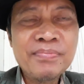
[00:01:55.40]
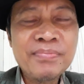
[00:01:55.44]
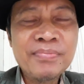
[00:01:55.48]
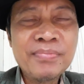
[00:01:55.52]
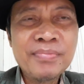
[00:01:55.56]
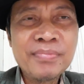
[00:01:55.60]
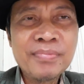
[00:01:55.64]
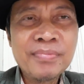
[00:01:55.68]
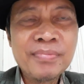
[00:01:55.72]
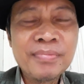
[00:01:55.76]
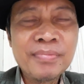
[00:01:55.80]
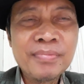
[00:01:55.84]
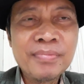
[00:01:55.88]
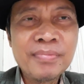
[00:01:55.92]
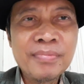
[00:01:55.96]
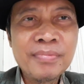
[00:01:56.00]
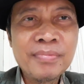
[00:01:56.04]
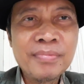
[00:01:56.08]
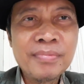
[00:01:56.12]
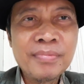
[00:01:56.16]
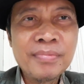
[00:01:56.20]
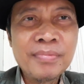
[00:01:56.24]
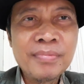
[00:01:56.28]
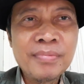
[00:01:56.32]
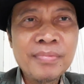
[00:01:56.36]

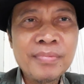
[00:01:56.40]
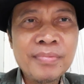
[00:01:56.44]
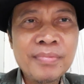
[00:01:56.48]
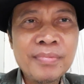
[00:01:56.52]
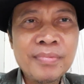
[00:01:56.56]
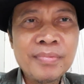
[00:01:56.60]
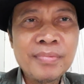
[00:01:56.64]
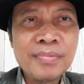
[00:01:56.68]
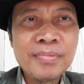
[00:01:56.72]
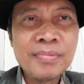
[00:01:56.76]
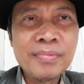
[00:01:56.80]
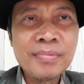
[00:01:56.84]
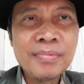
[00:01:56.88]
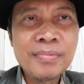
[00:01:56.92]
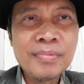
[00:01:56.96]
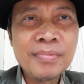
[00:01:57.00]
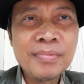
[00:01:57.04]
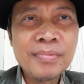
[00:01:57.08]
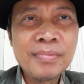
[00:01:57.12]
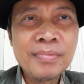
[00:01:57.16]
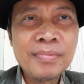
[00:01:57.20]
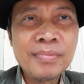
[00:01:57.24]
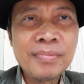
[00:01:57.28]
No one is speaking in this clip.